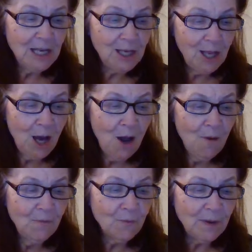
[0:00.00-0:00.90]

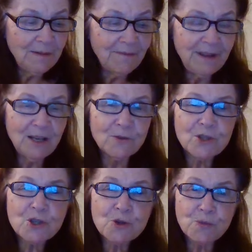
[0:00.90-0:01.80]
Love
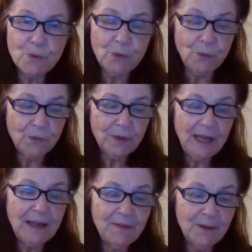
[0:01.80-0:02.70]
reveals truth
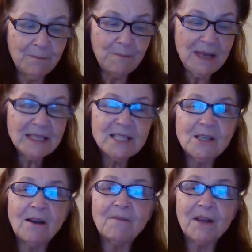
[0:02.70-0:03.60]
in the midst
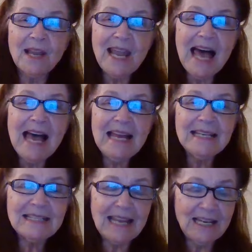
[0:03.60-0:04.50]
of
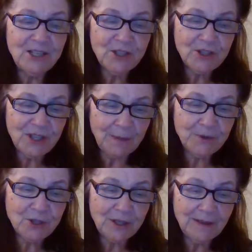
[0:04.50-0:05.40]
lies and
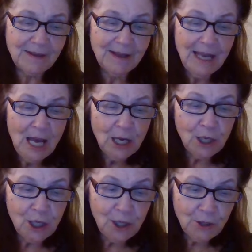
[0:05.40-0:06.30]
deception.
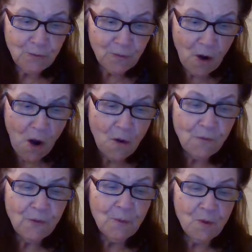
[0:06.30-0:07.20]
L- wrong
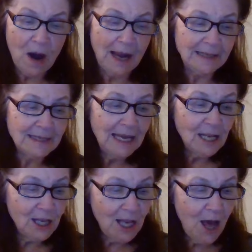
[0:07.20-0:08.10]
from right.
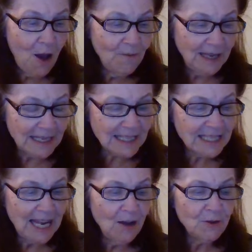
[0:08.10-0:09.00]
Love
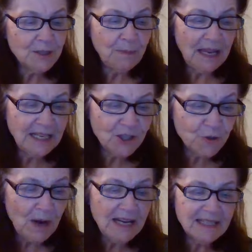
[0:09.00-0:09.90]
excels,
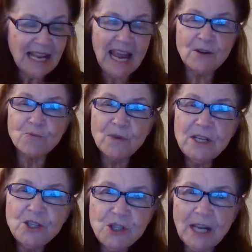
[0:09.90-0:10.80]
penetrates, and
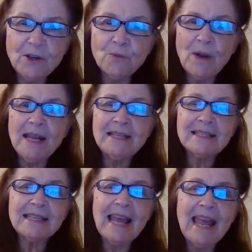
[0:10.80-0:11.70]

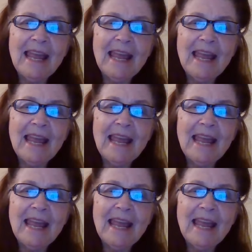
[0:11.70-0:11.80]
regenerates.